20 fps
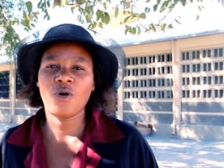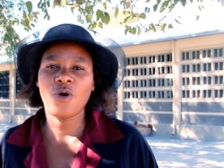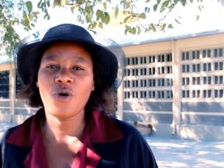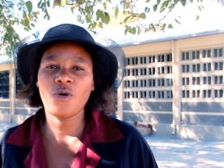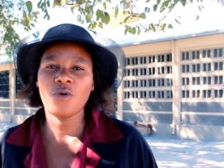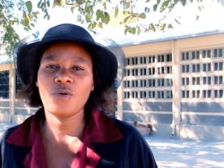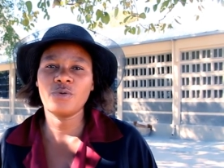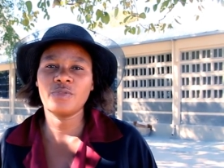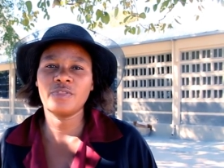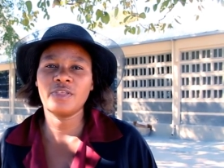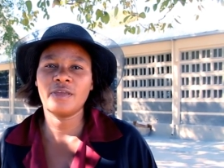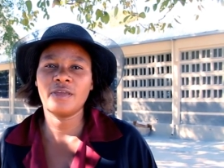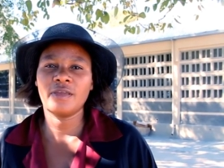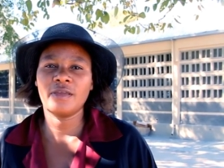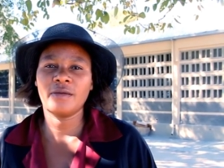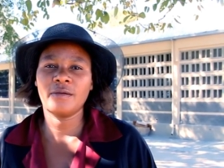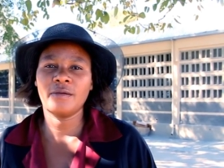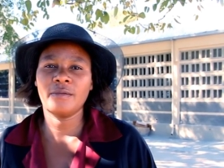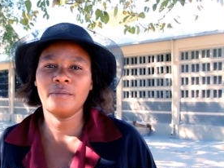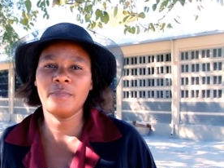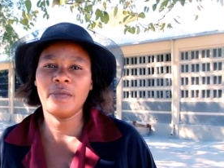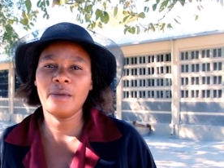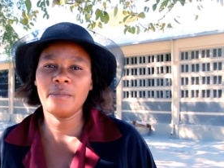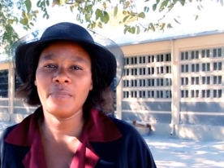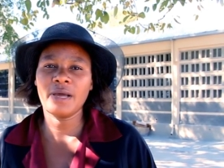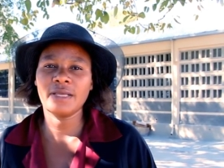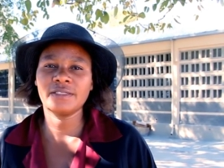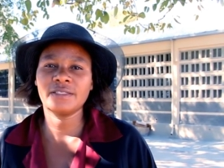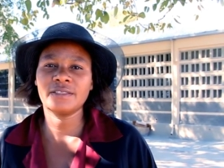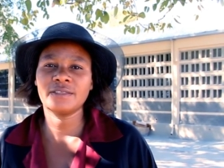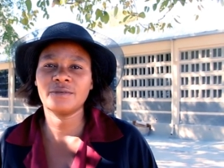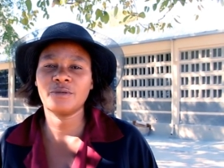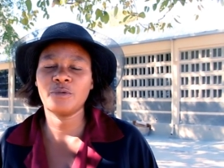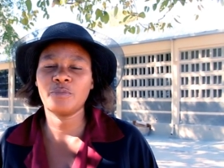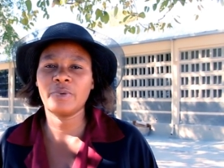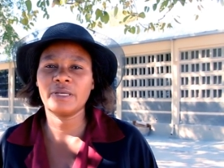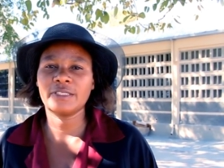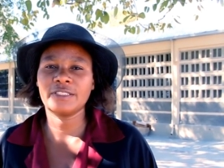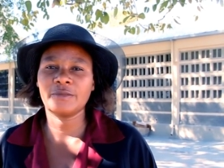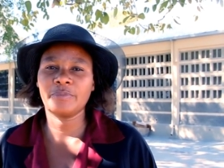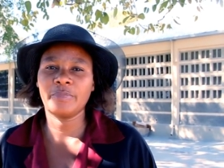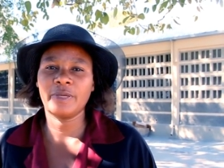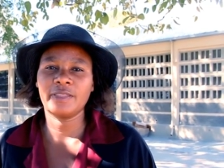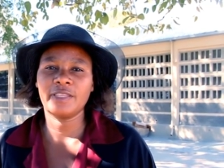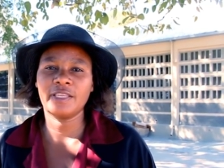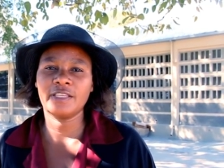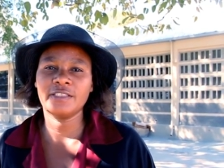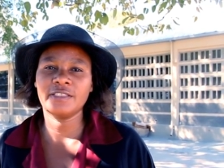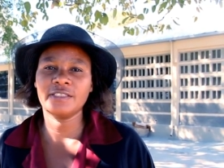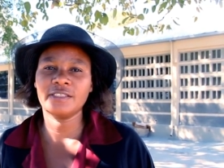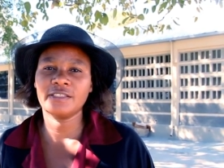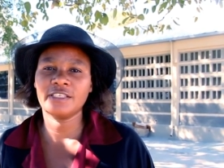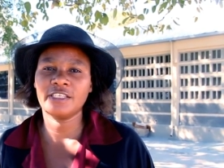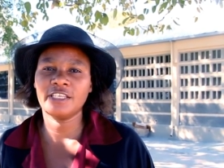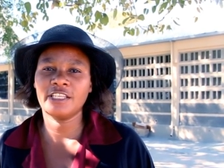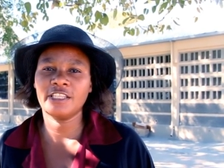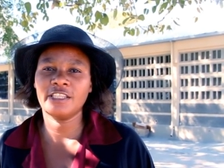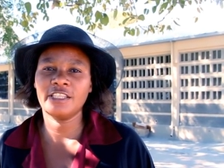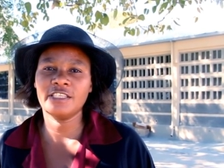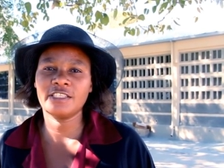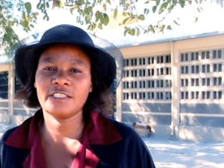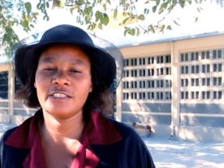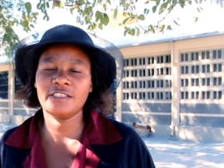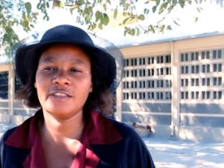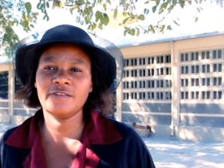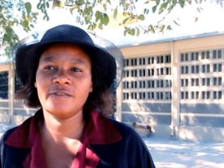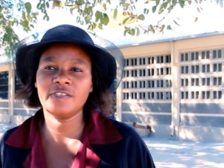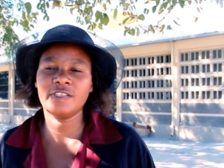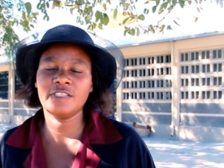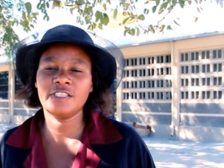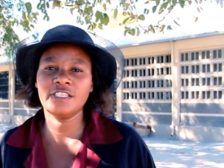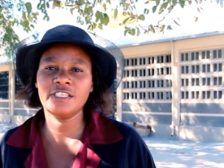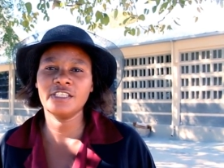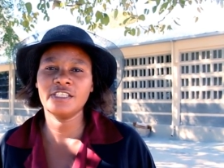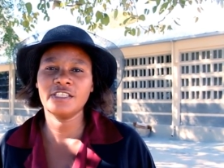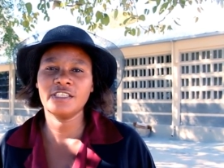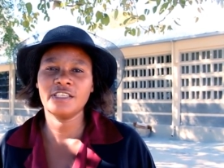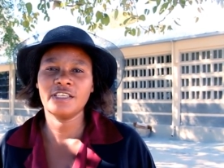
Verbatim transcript: all the members who participated in this DVD